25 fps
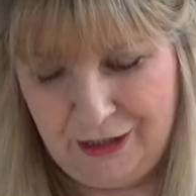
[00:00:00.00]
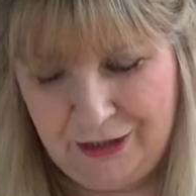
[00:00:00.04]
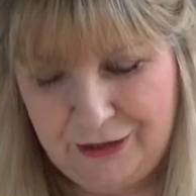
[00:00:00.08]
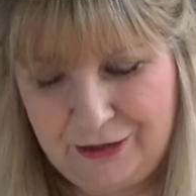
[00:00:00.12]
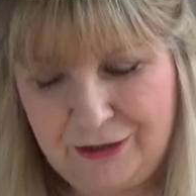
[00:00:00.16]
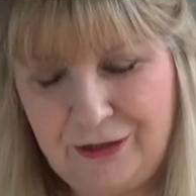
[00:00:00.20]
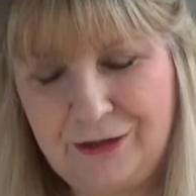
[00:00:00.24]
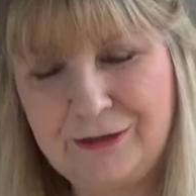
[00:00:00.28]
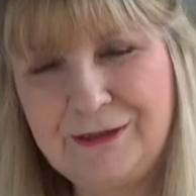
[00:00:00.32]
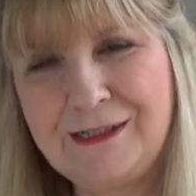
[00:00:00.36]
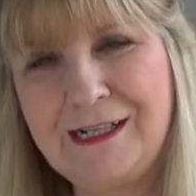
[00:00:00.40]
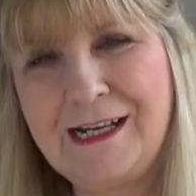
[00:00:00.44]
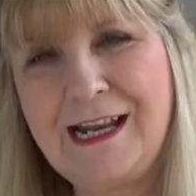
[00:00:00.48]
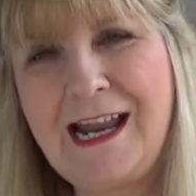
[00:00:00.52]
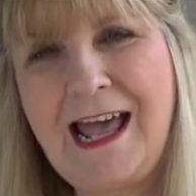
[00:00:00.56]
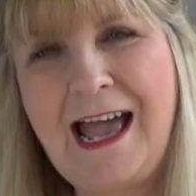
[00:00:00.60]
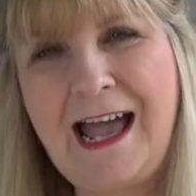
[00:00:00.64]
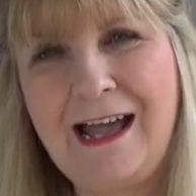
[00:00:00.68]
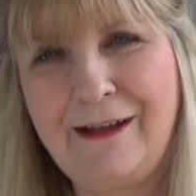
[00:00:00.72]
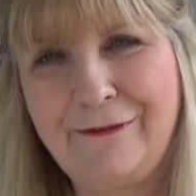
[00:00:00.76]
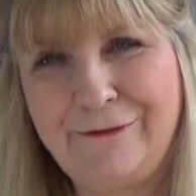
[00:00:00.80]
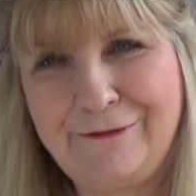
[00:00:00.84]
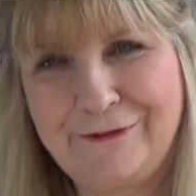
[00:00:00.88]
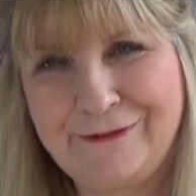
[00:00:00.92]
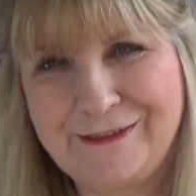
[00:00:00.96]
God
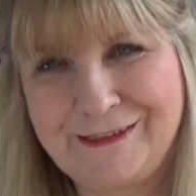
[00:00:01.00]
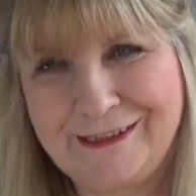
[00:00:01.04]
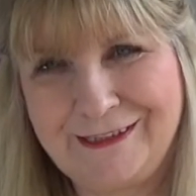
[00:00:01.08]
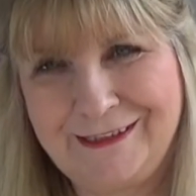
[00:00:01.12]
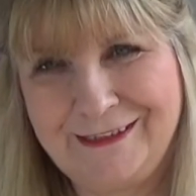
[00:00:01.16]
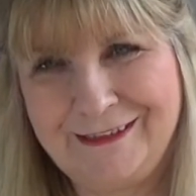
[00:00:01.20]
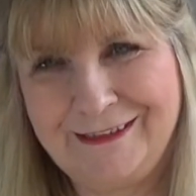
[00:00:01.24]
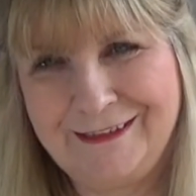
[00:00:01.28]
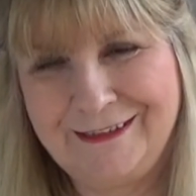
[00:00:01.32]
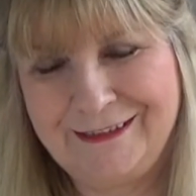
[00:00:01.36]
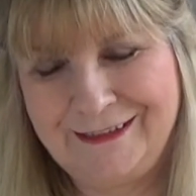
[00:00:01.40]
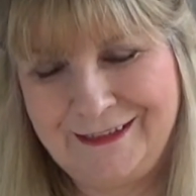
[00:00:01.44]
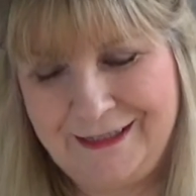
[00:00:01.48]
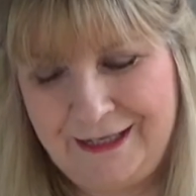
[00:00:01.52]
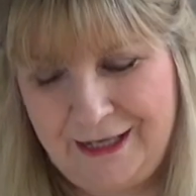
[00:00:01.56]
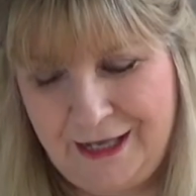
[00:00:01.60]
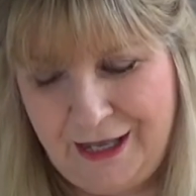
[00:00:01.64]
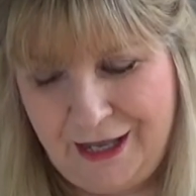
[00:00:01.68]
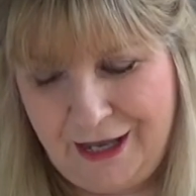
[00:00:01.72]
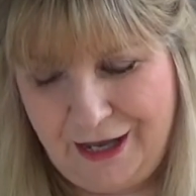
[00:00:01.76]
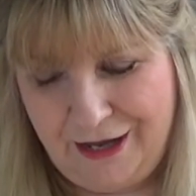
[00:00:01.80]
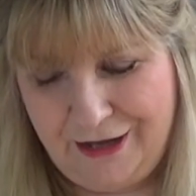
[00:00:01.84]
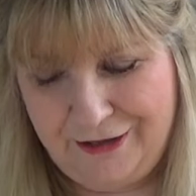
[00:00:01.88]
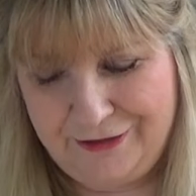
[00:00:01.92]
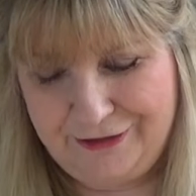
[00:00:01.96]
laughed
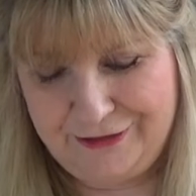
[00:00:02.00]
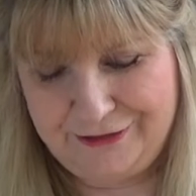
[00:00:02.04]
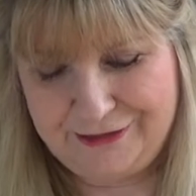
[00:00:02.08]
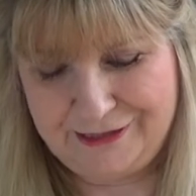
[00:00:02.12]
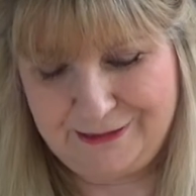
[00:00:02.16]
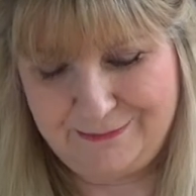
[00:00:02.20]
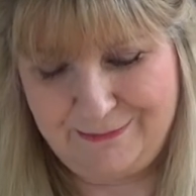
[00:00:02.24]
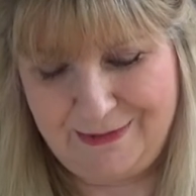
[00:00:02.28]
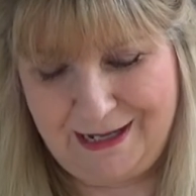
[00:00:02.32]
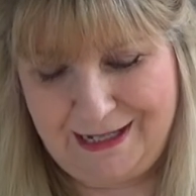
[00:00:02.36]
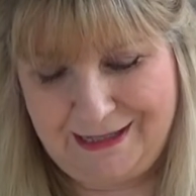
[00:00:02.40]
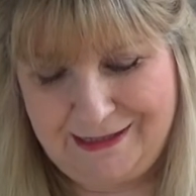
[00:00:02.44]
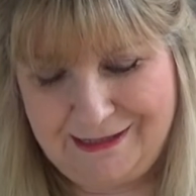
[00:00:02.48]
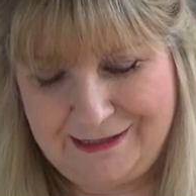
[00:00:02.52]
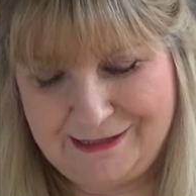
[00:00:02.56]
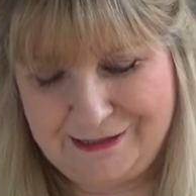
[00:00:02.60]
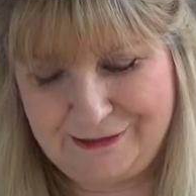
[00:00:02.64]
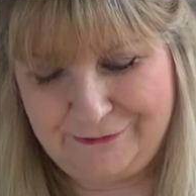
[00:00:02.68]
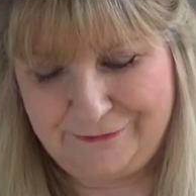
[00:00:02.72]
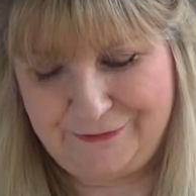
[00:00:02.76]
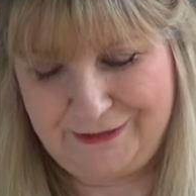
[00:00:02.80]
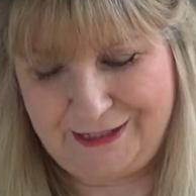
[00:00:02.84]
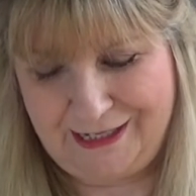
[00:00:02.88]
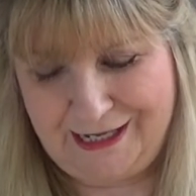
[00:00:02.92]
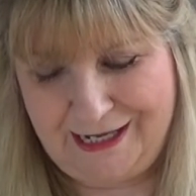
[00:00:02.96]
at the demands
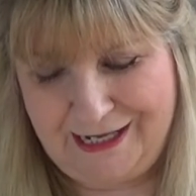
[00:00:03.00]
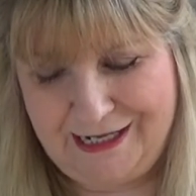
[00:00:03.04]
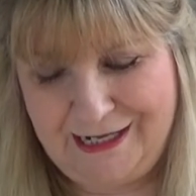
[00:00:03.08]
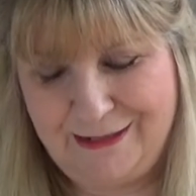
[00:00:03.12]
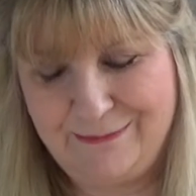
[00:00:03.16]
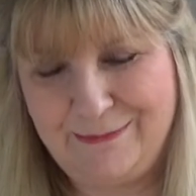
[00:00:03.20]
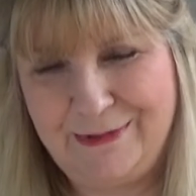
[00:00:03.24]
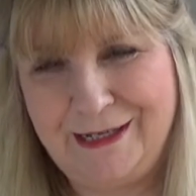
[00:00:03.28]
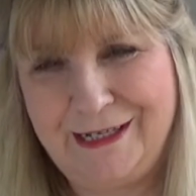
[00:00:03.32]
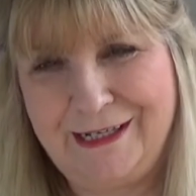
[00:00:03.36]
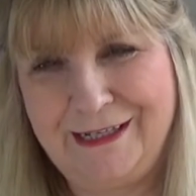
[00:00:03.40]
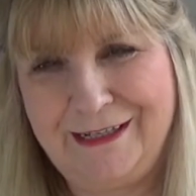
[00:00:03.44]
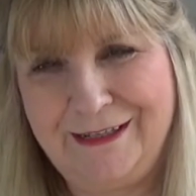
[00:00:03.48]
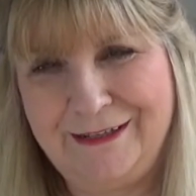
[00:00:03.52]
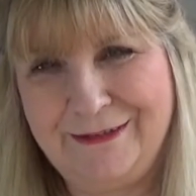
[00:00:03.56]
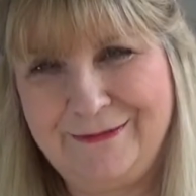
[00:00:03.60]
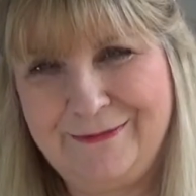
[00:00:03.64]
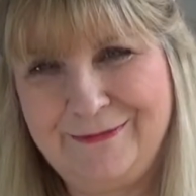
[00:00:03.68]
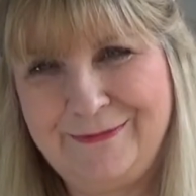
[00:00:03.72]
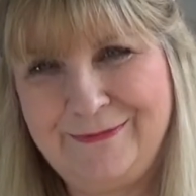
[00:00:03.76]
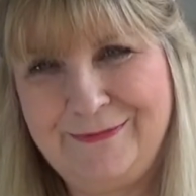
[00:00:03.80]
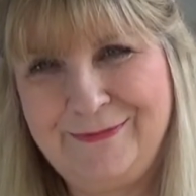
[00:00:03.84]
of the enemy,